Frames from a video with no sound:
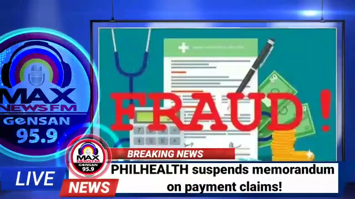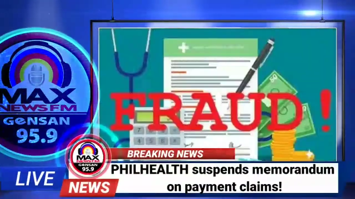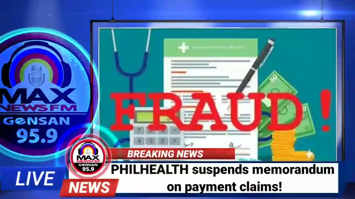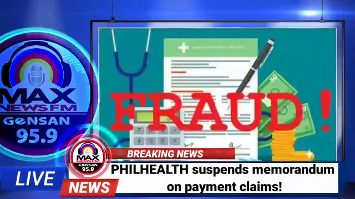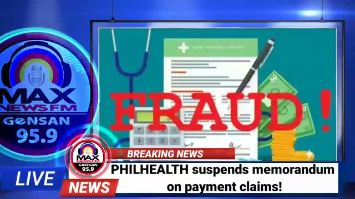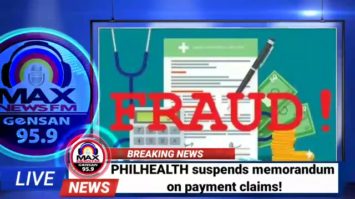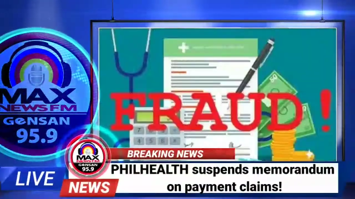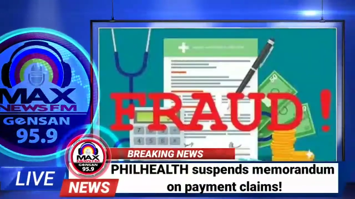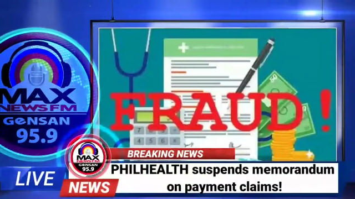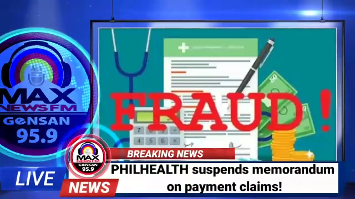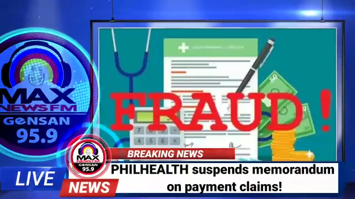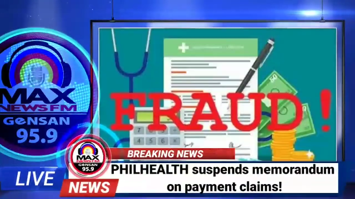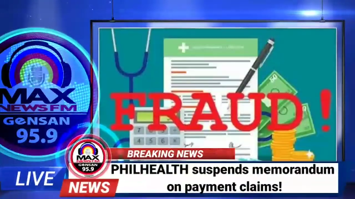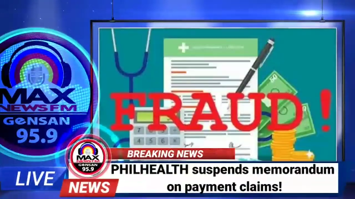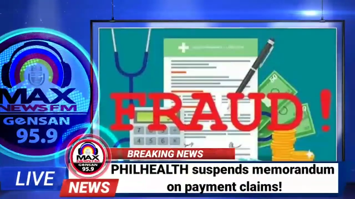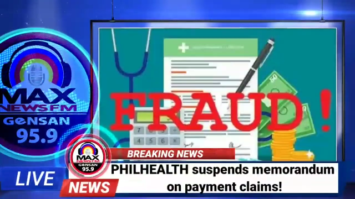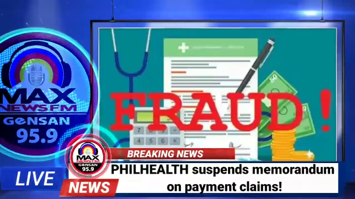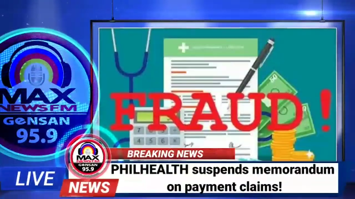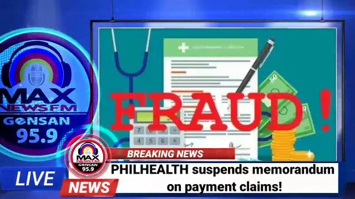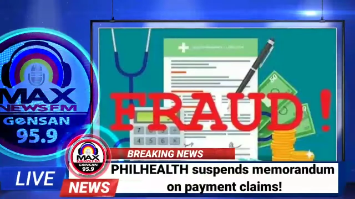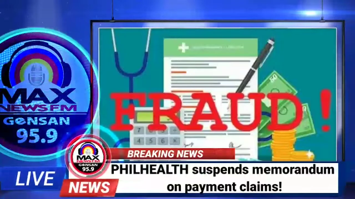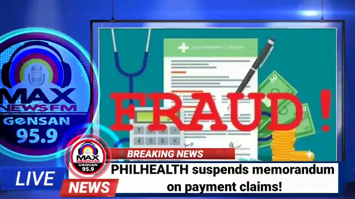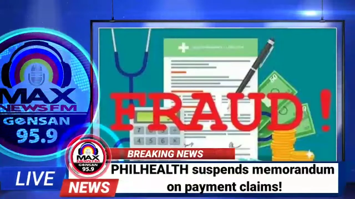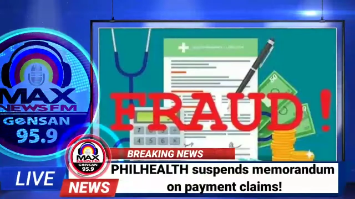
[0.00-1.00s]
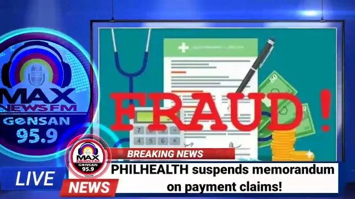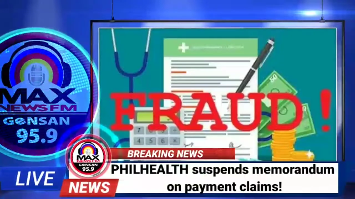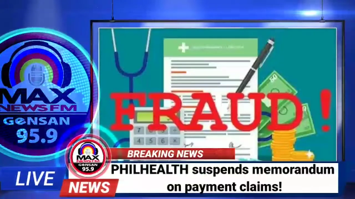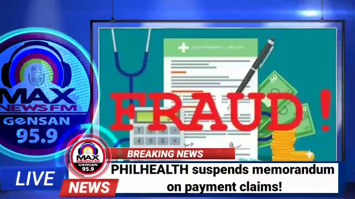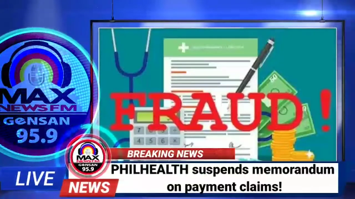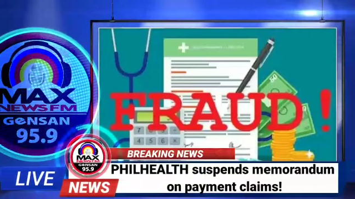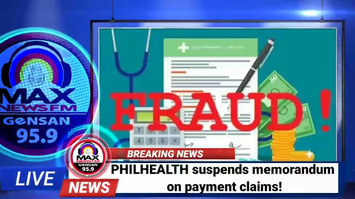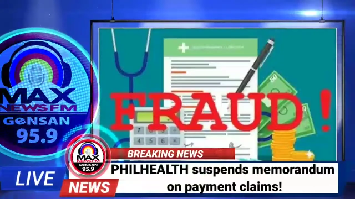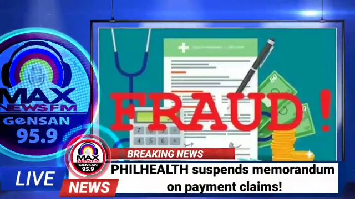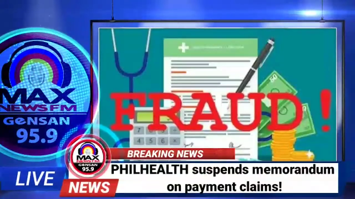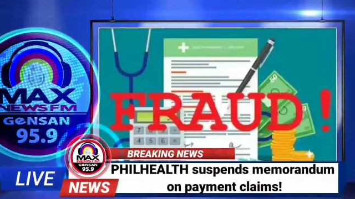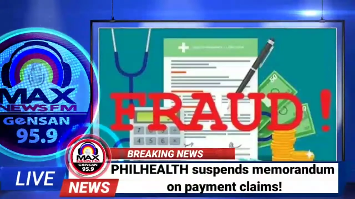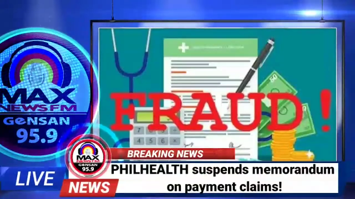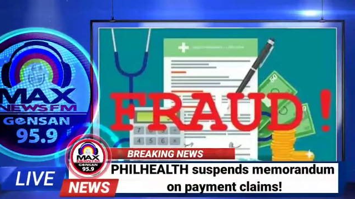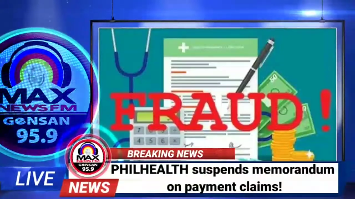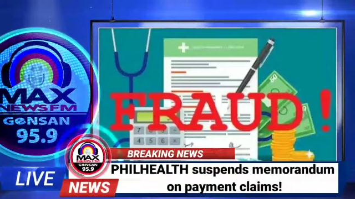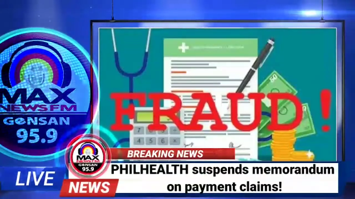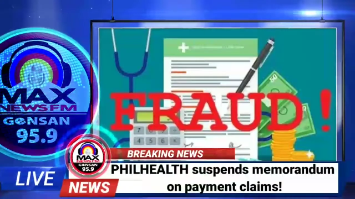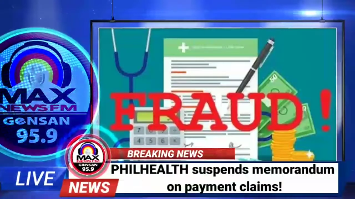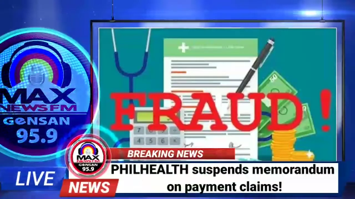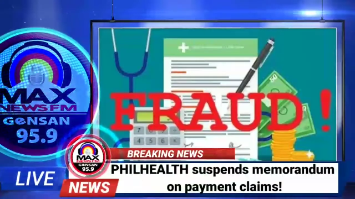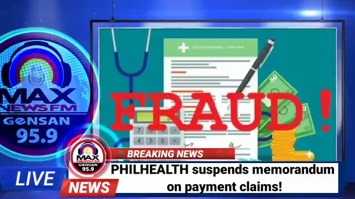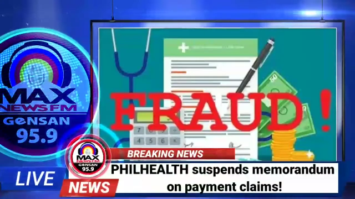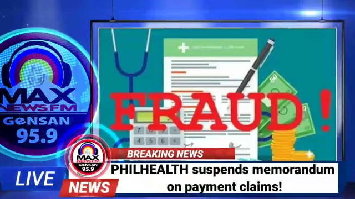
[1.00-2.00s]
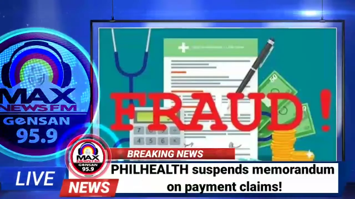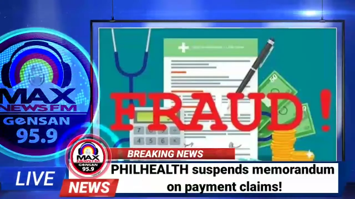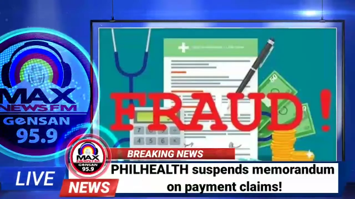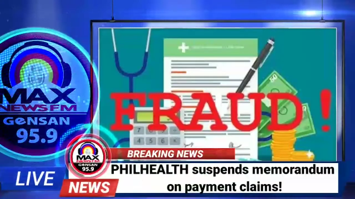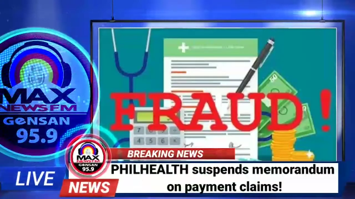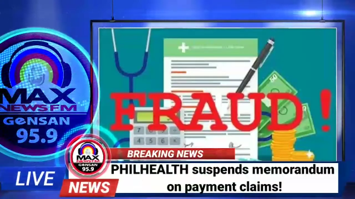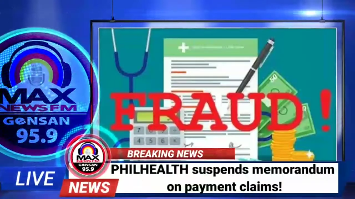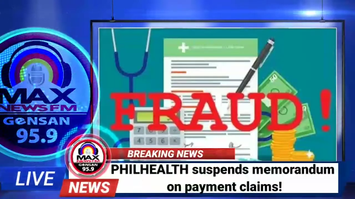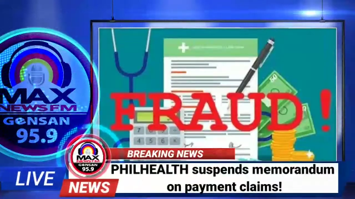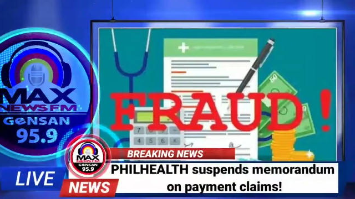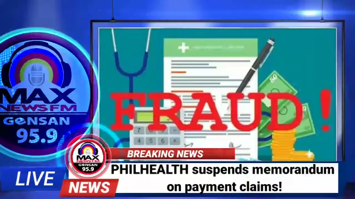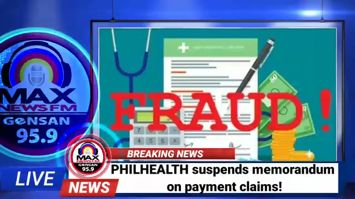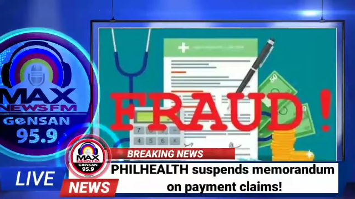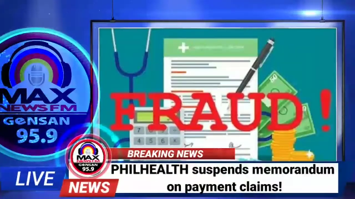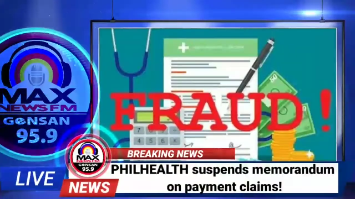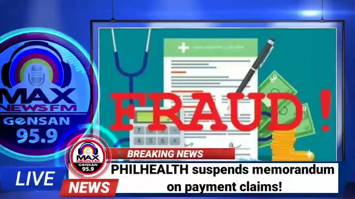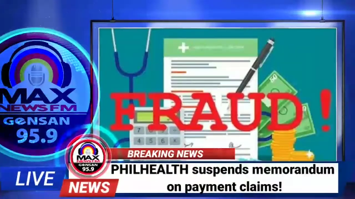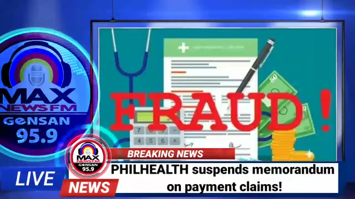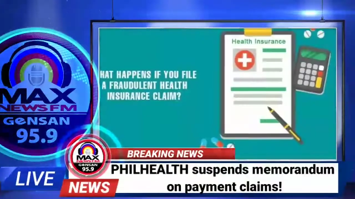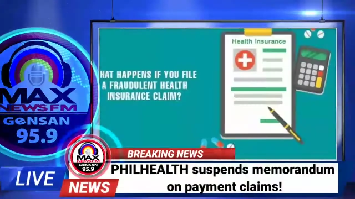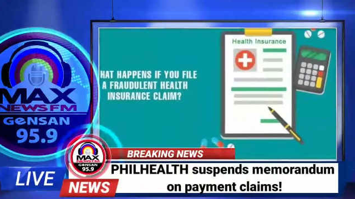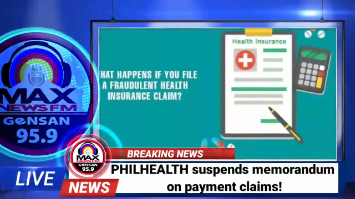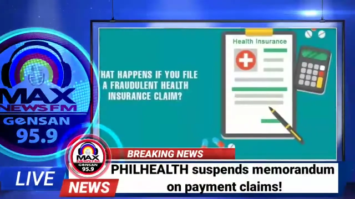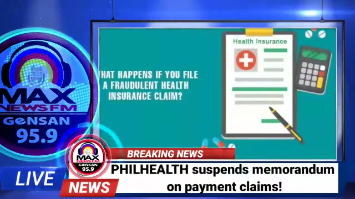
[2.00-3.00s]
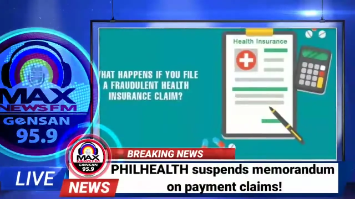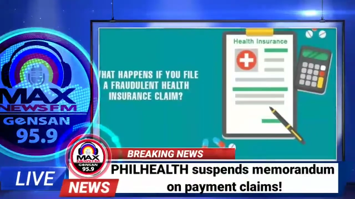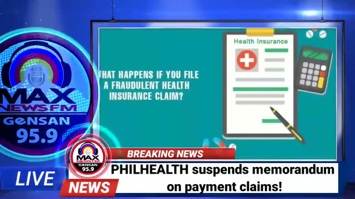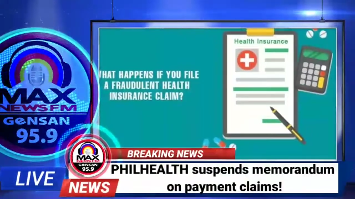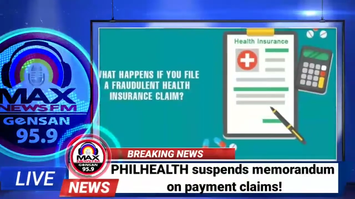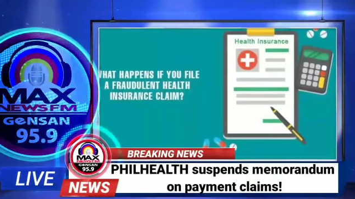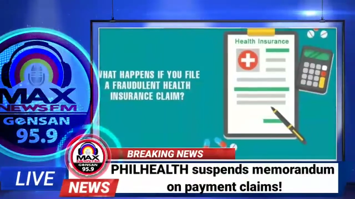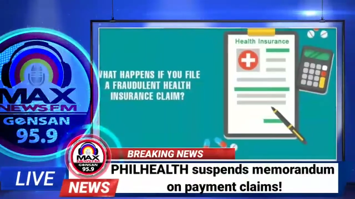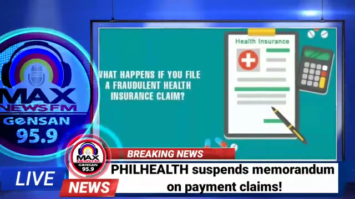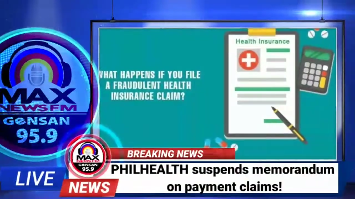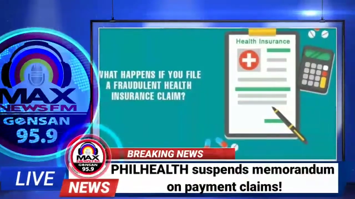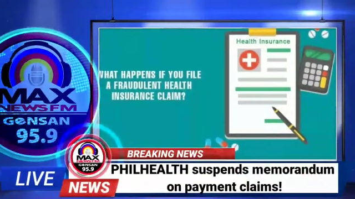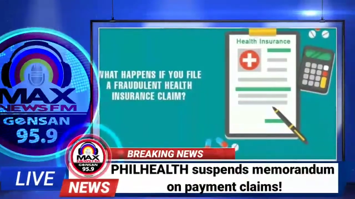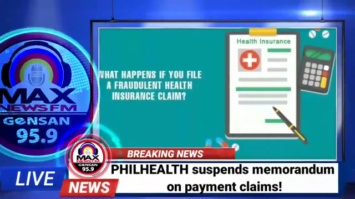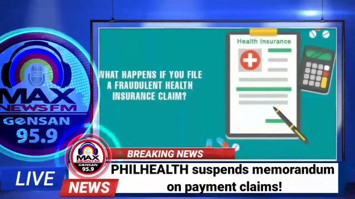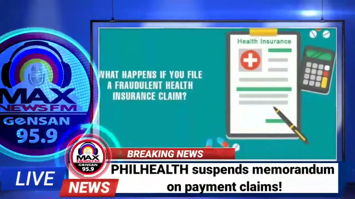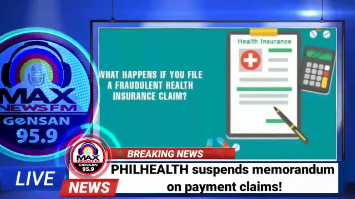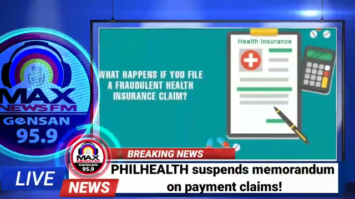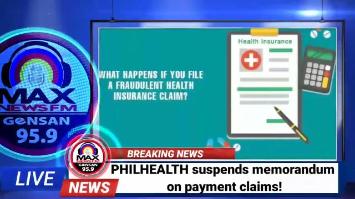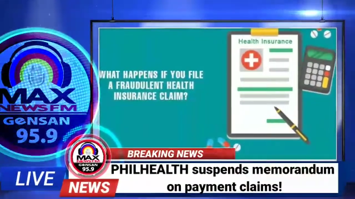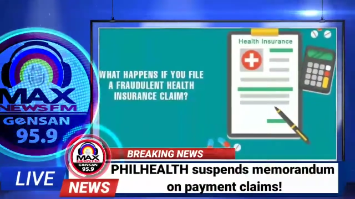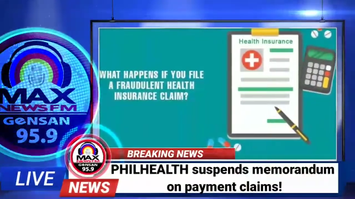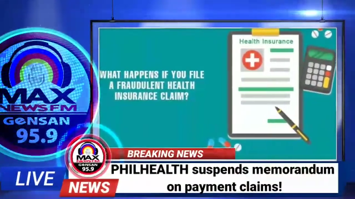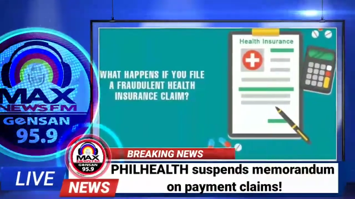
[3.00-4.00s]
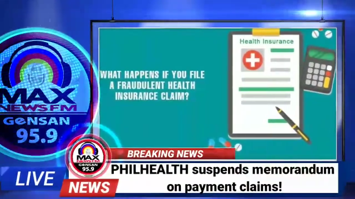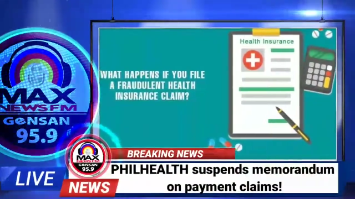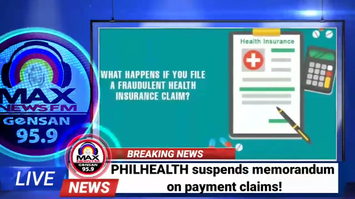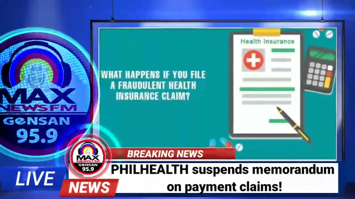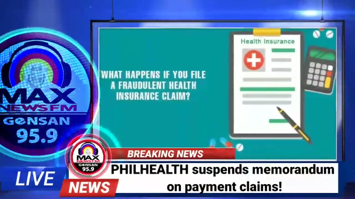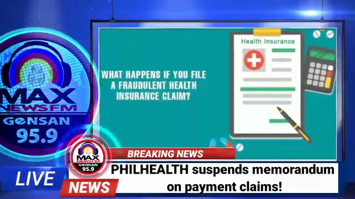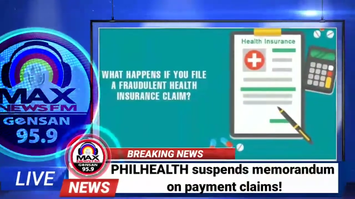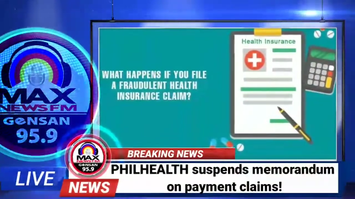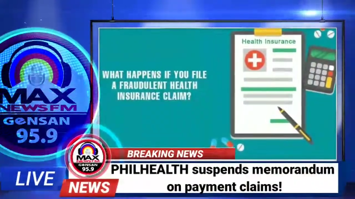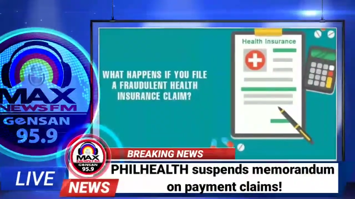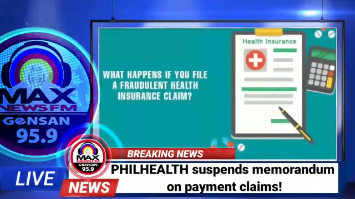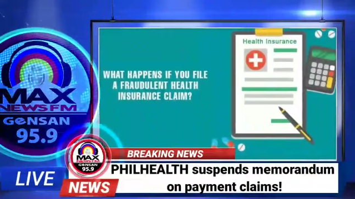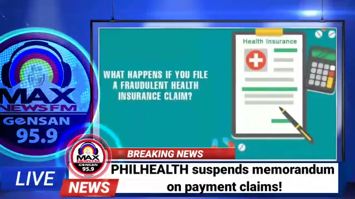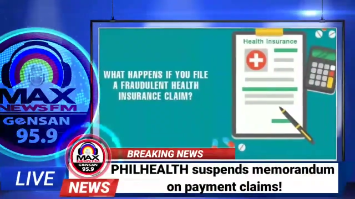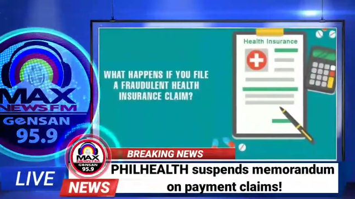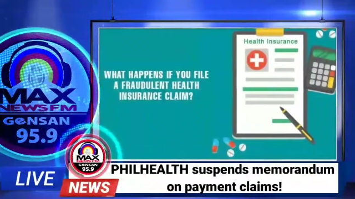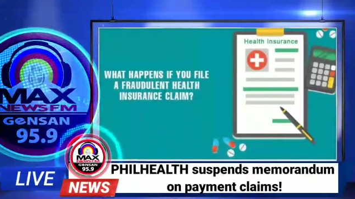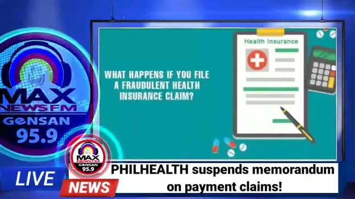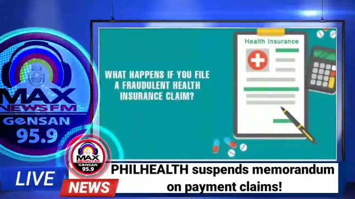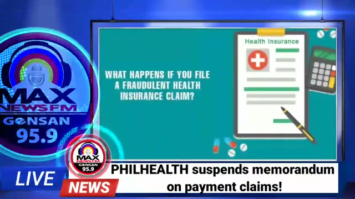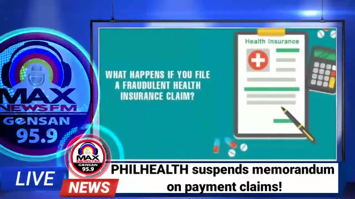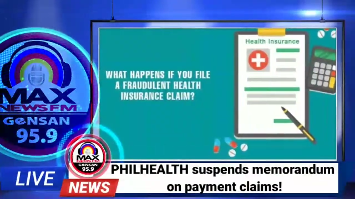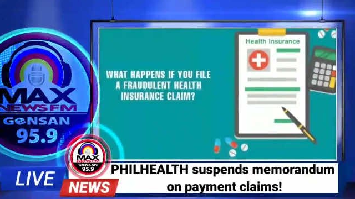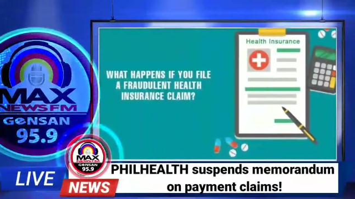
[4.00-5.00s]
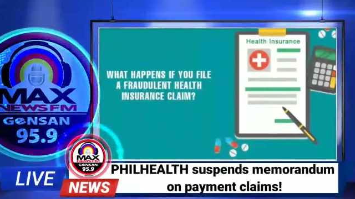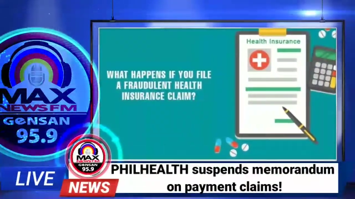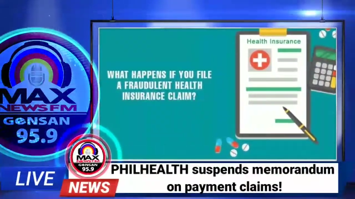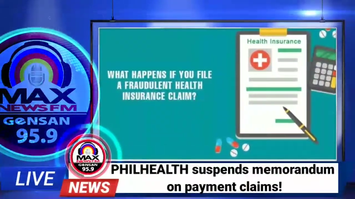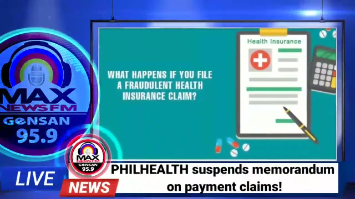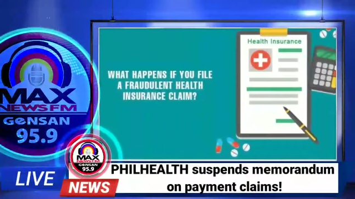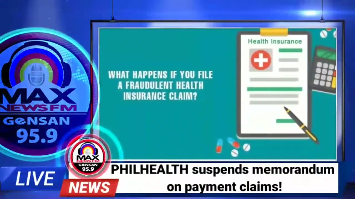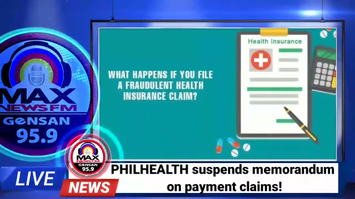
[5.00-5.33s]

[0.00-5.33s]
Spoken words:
No face is visible, so there are no lips to read.